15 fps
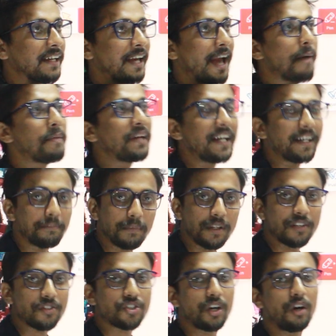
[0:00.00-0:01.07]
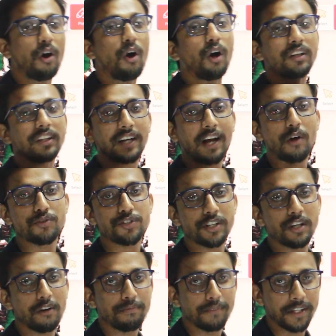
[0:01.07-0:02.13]
cabinet minister or the
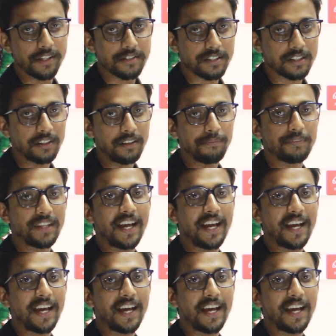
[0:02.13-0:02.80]
council of minister,